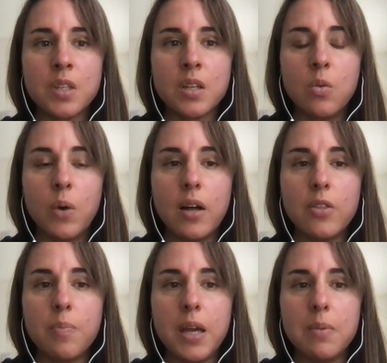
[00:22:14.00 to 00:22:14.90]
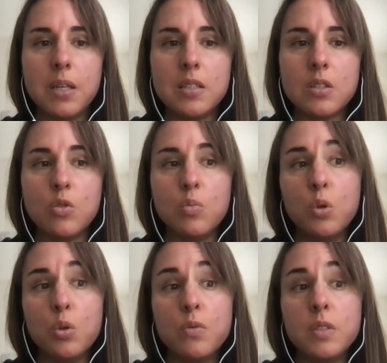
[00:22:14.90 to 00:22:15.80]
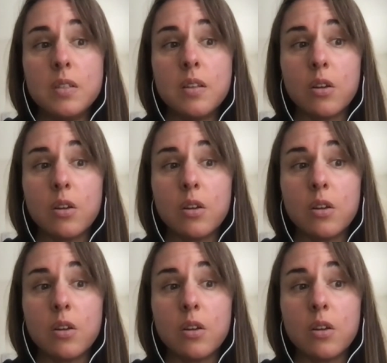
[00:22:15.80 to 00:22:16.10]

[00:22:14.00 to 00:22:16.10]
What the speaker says: well, the babies who moved